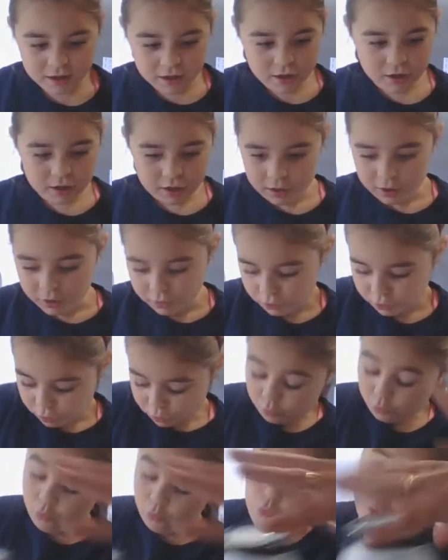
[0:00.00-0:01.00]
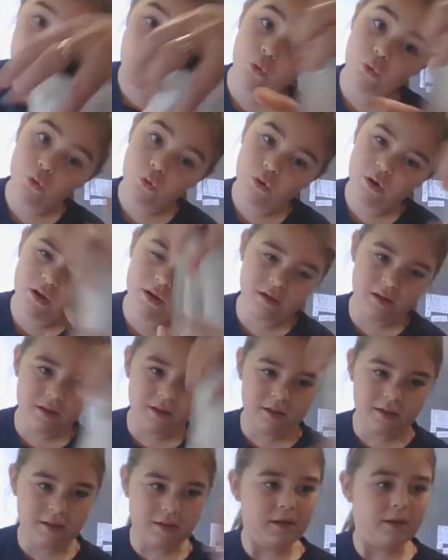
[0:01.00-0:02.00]
at the bottom. So let's try again.
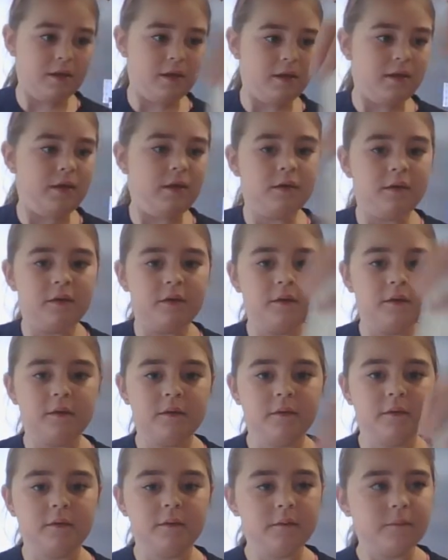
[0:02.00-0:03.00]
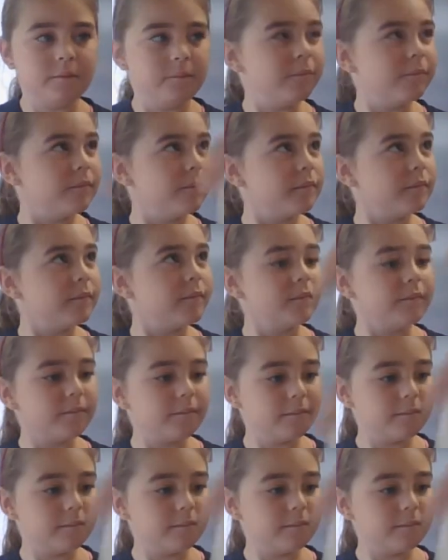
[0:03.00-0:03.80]
We'll see if we can do it.